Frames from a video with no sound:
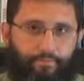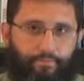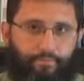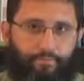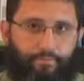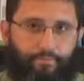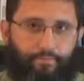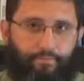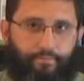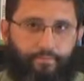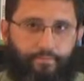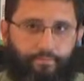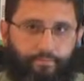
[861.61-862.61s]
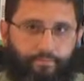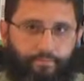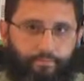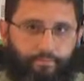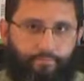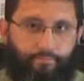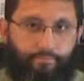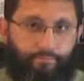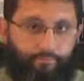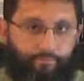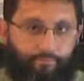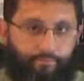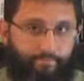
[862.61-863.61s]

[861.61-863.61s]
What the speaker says: (no one is talking)